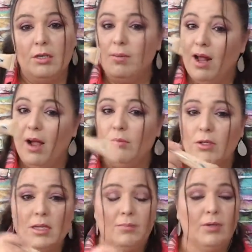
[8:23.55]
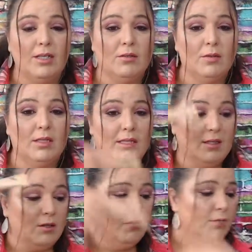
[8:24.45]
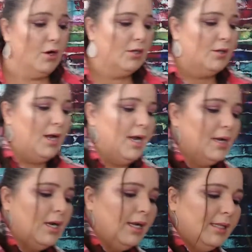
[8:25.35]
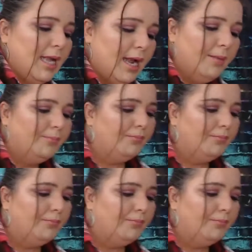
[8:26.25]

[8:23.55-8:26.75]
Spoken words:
but I'm really impressed with this so far. So I got that.